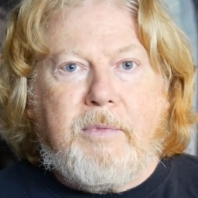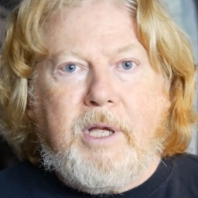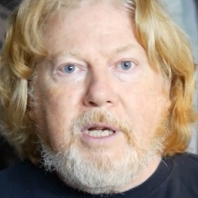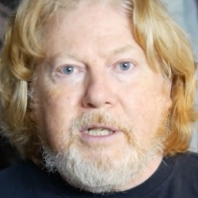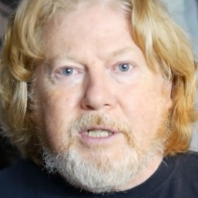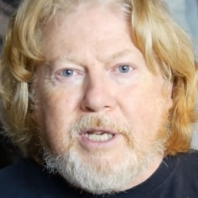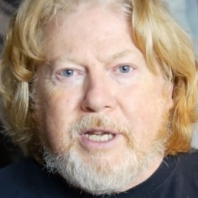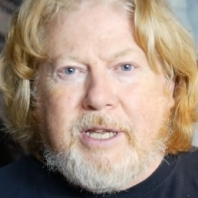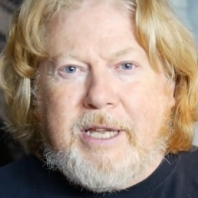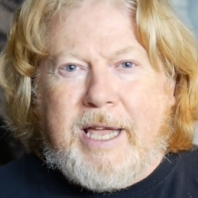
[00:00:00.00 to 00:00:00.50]

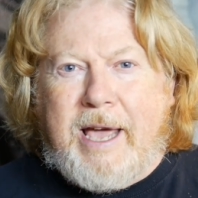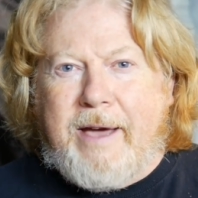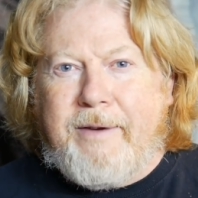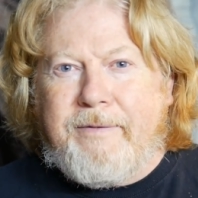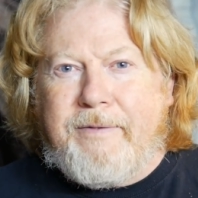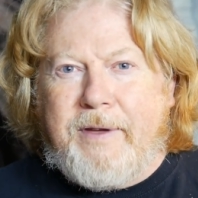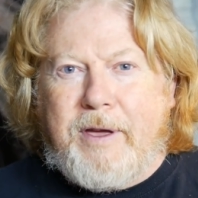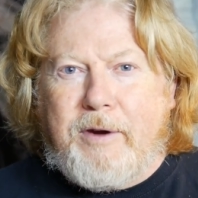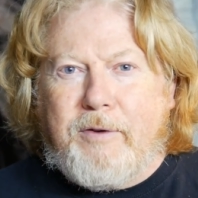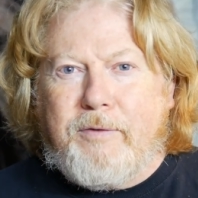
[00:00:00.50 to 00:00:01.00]
so you get a
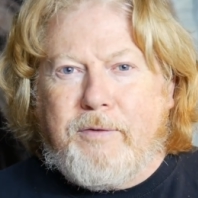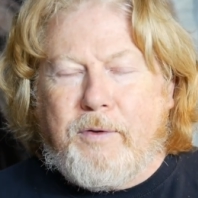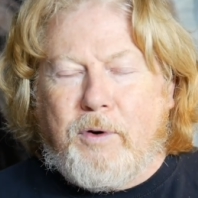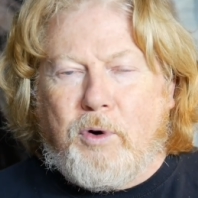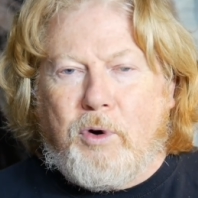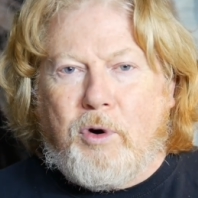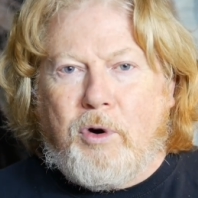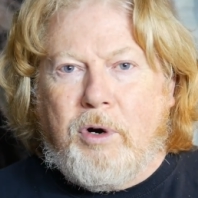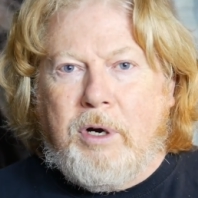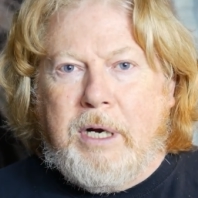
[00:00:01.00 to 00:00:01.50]
feel
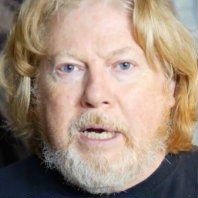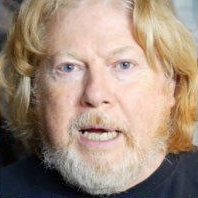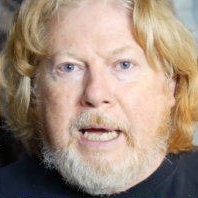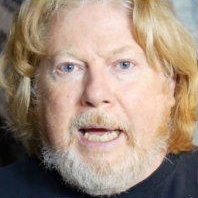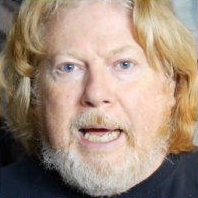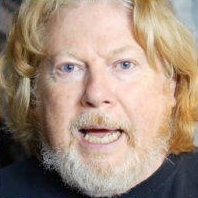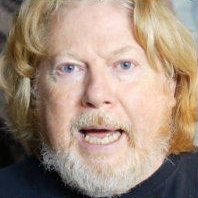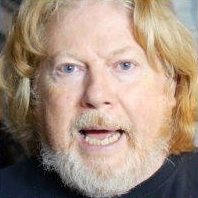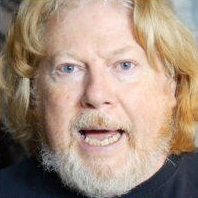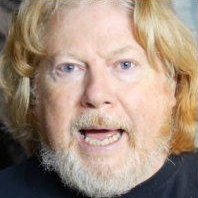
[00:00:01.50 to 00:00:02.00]
for
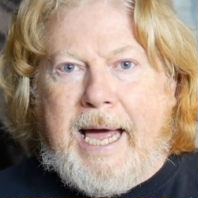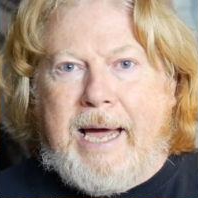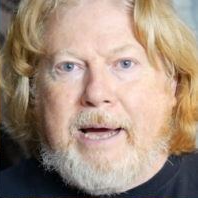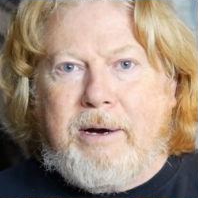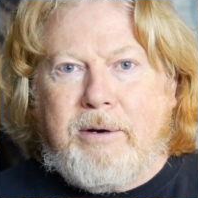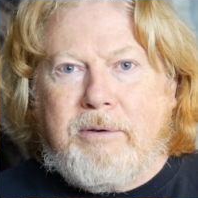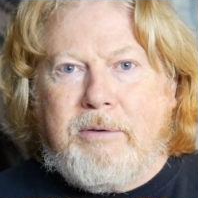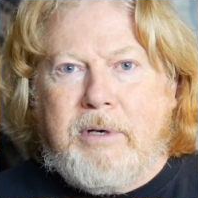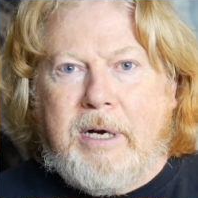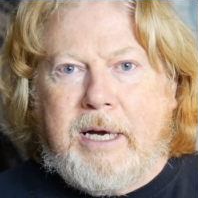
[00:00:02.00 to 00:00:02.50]

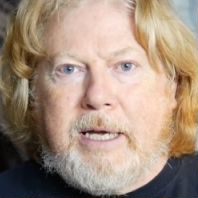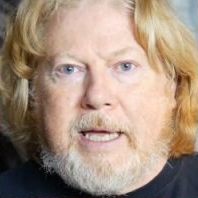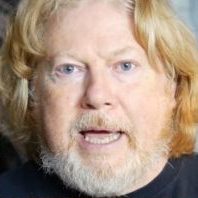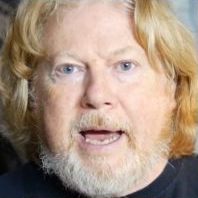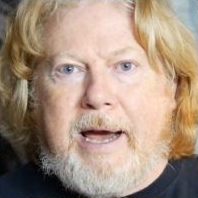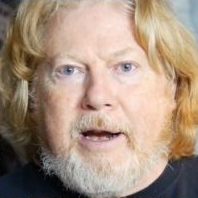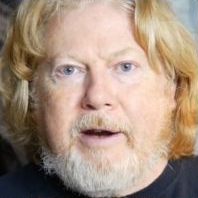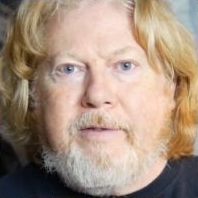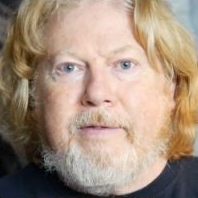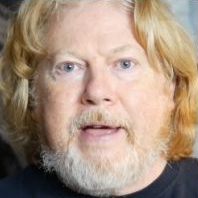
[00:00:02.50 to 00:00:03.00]
how a
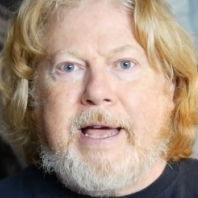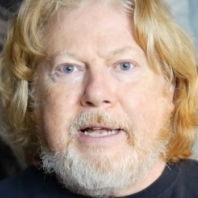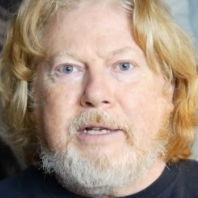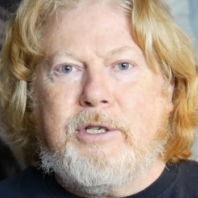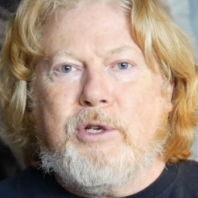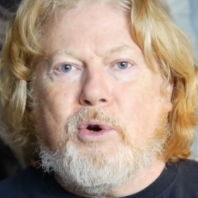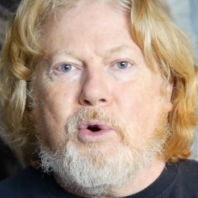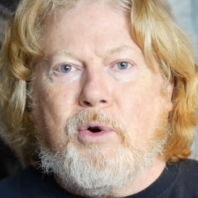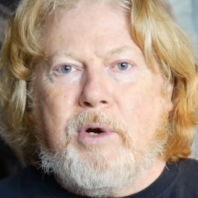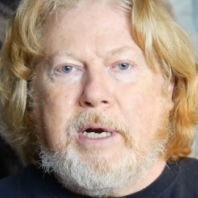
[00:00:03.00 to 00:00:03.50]
caravan
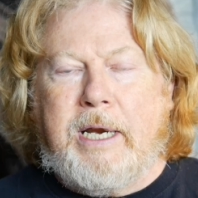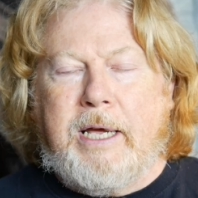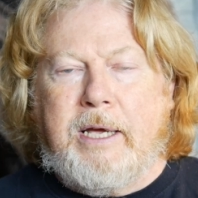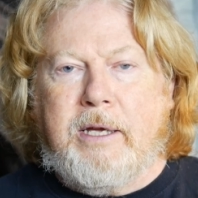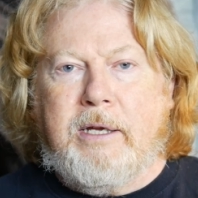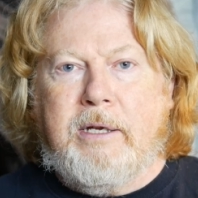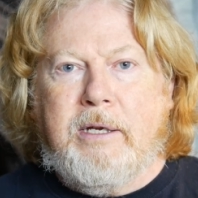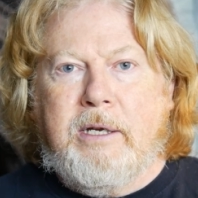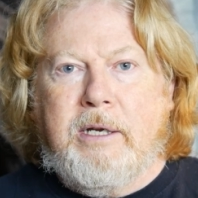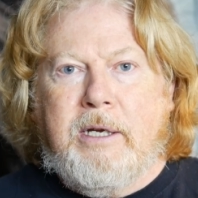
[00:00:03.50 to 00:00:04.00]
toilet
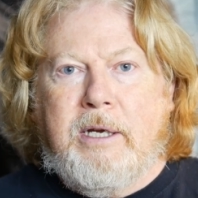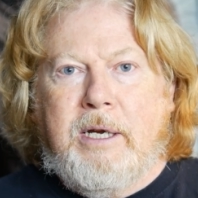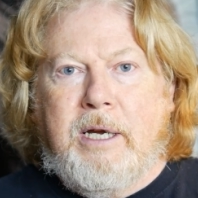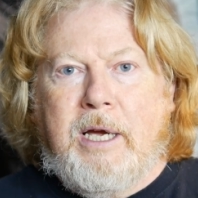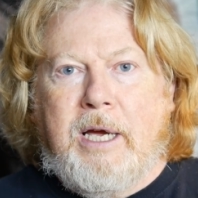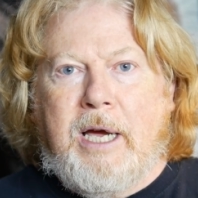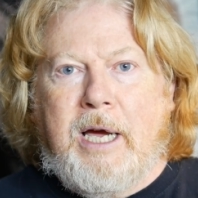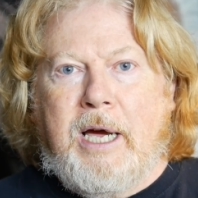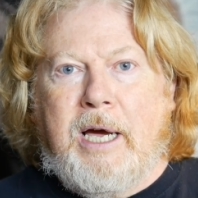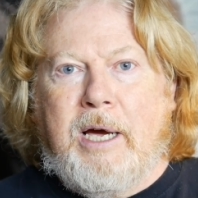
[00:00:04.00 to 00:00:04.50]

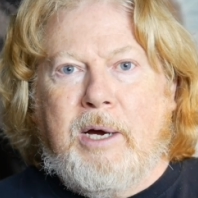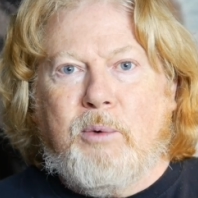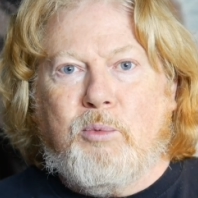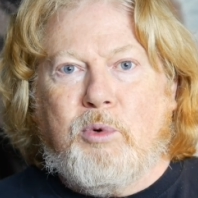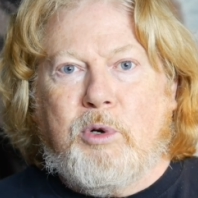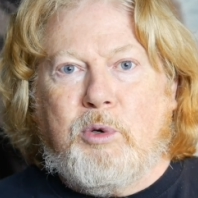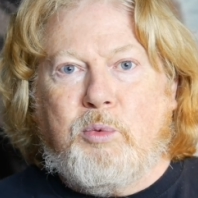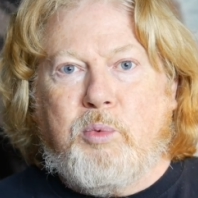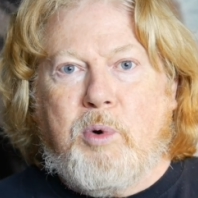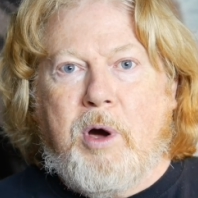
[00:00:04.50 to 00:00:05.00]

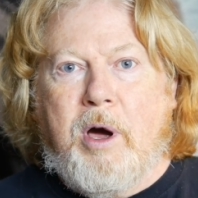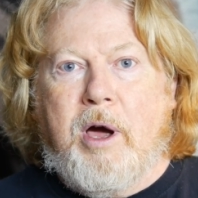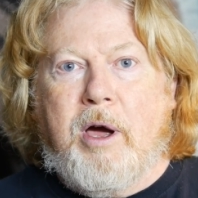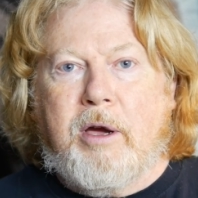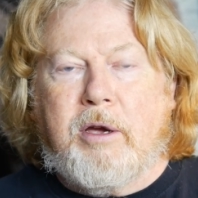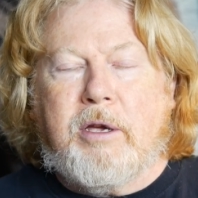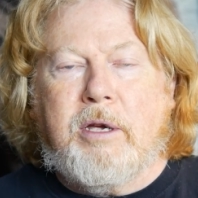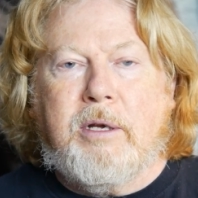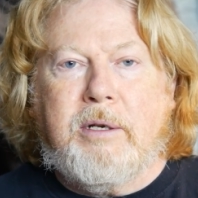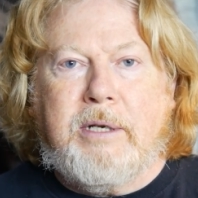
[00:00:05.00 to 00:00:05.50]
would
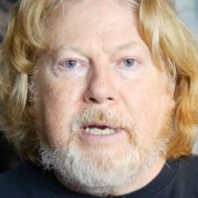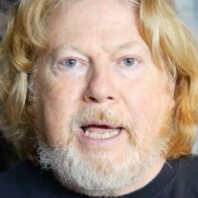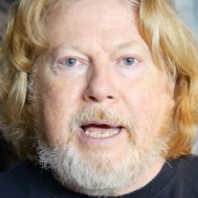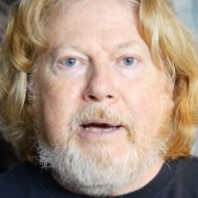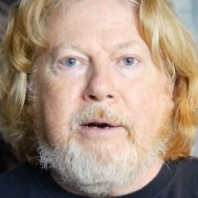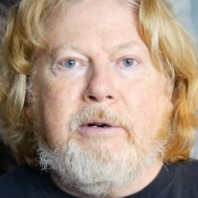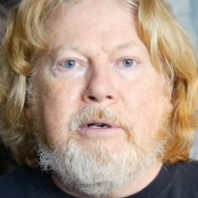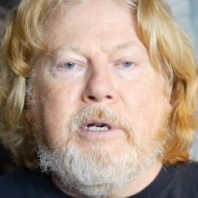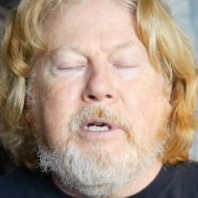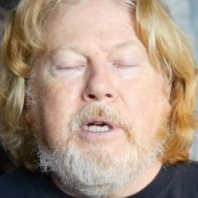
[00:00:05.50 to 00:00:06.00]
work.
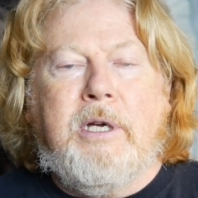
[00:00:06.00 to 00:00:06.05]
Now,